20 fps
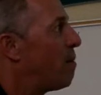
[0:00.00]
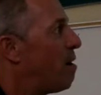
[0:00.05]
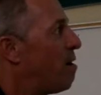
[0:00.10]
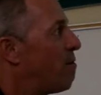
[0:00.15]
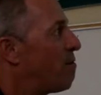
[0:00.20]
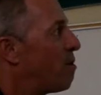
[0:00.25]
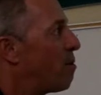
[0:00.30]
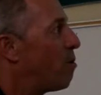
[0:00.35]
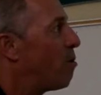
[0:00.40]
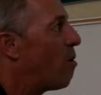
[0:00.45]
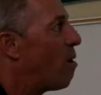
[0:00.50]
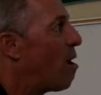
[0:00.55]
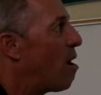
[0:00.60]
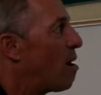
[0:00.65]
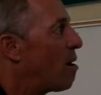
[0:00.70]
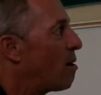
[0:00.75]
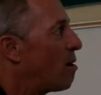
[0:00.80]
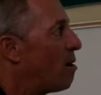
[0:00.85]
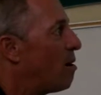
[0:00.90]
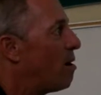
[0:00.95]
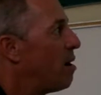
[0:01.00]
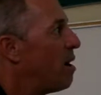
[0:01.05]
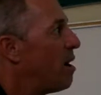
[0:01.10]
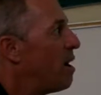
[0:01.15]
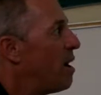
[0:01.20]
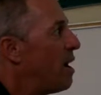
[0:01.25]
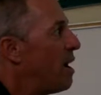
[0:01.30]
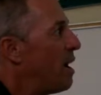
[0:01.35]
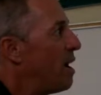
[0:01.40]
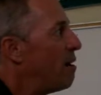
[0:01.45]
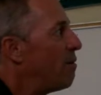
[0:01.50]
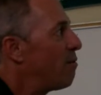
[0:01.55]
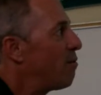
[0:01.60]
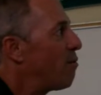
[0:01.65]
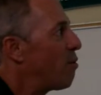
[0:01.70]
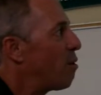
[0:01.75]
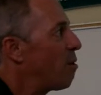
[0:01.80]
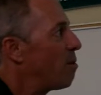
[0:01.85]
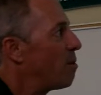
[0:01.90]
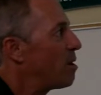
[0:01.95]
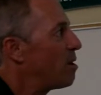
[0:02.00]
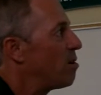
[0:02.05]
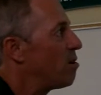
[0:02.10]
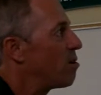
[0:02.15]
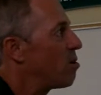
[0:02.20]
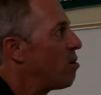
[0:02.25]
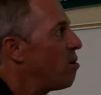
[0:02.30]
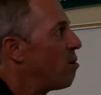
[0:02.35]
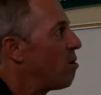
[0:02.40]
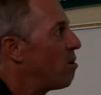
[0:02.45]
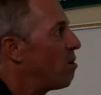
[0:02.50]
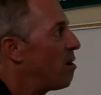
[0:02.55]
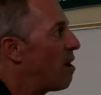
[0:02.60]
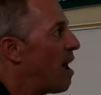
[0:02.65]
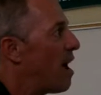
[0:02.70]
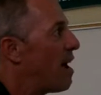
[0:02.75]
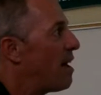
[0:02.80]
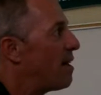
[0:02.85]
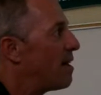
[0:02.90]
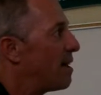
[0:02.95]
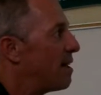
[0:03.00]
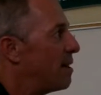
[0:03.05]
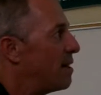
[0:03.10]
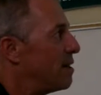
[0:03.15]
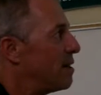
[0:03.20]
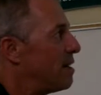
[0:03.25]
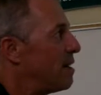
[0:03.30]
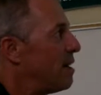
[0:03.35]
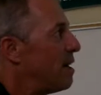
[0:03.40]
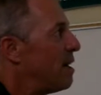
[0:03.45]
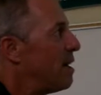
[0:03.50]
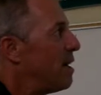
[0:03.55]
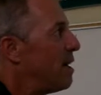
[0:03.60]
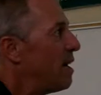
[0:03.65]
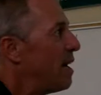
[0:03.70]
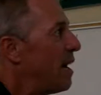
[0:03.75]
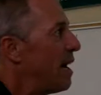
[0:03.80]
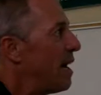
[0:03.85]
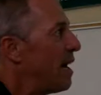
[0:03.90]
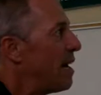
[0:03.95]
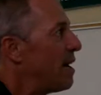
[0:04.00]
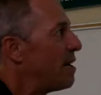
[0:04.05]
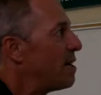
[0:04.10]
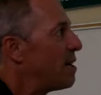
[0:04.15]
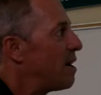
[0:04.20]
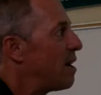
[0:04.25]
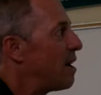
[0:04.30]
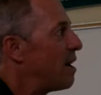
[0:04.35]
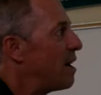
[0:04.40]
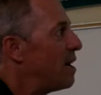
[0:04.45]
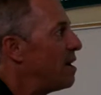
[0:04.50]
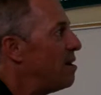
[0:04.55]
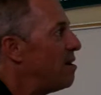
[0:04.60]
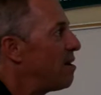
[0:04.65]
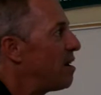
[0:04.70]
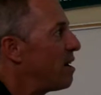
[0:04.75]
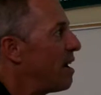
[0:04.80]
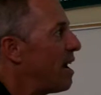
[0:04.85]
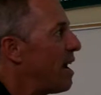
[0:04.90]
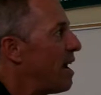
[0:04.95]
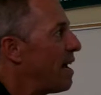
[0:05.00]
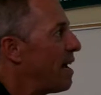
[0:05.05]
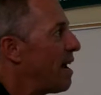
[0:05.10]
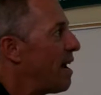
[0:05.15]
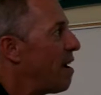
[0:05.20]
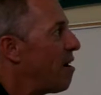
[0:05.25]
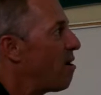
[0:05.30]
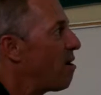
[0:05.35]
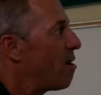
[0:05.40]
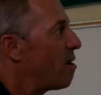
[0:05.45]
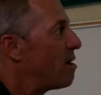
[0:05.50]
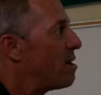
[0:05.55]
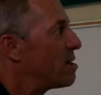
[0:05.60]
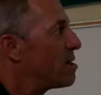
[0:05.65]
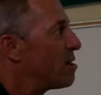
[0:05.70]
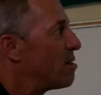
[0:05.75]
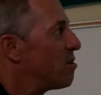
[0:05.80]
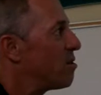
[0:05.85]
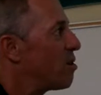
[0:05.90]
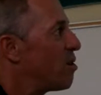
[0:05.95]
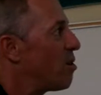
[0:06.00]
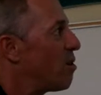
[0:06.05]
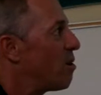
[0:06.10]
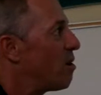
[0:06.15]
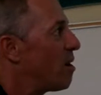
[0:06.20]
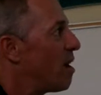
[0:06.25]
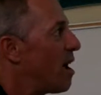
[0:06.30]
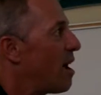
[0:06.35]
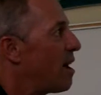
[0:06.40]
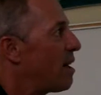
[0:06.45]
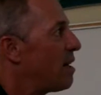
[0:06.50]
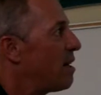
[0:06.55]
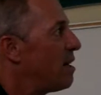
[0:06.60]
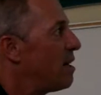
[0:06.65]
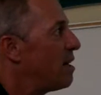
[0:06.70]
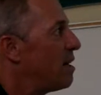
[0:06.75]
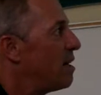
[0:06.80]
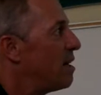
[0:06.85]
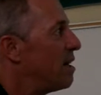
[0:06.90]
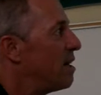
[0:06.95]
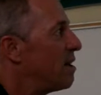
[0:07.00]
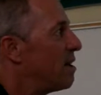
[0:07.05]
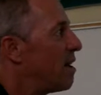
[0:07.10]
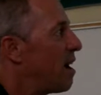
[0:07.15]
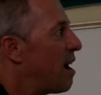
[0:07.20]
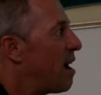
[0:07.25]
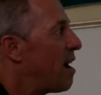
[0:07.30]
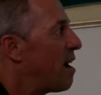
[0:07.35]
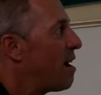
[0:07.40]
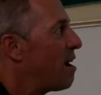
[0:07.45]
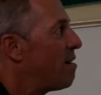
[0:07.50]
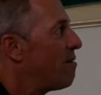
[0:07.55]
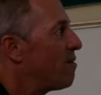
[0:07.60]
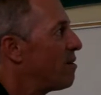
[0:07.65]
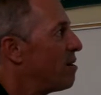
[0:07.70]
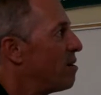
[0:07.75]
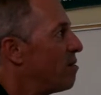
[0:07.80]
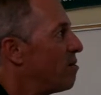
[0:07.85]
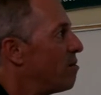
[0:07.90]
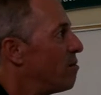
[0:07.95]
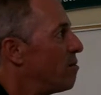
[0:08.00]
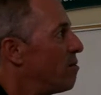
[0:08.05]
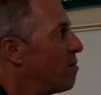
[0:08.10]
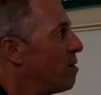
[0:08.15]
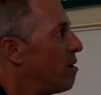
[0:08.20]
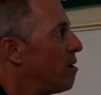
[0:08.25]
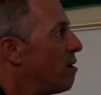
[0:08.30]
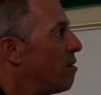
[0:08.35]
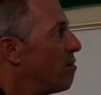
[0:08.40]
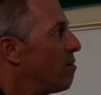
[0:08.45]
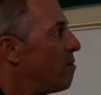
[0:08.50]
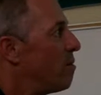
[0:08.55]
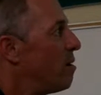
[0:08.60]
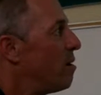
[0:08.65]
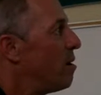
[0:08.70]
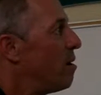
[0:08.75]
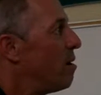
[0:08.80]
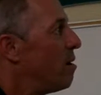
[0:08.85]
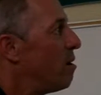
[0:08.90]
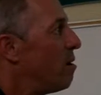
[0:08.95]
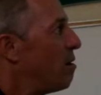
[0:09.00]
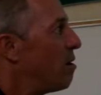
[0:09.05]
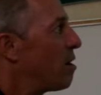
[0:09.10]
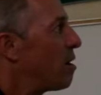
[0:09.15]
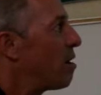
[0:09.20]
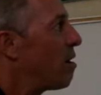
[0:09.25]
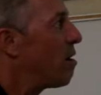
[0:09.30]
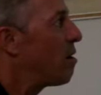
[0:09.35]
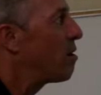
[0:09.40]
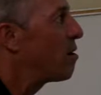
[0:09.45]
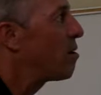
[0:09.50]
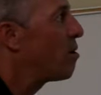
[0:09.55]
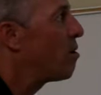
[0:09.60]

above the water, and form a little coral island and uh, and you can hang out on this little coral island and then dive and do you know look at all